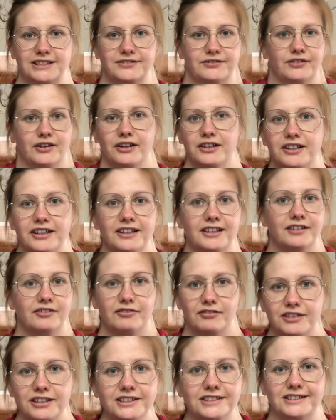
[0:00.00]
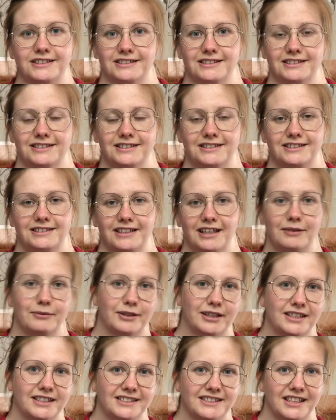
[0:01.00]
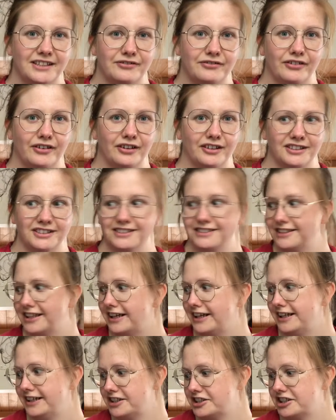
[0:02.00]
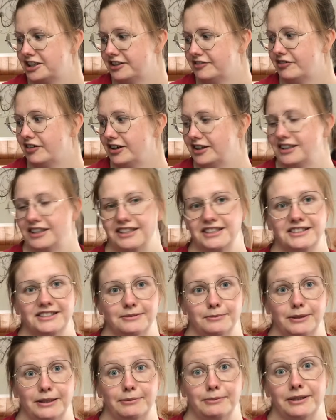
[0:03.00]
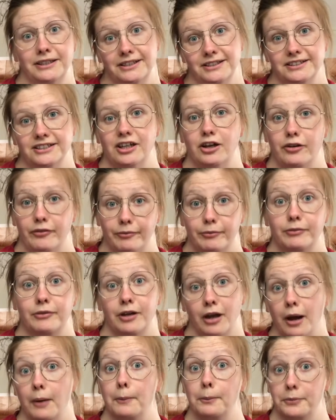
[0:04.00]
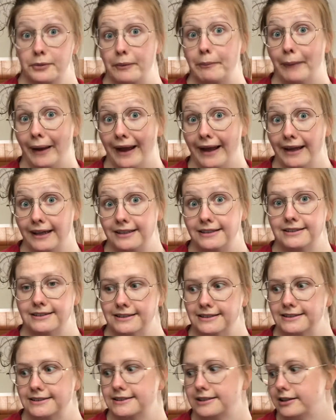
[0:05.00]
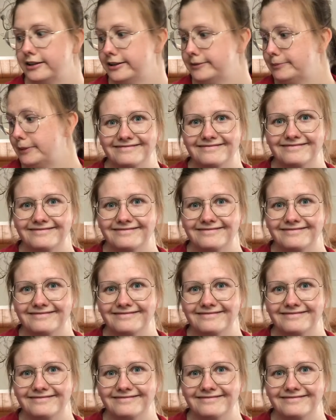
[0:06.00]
find the ingredients, and when I say find, they're literally right next to me because I've come prepared this time.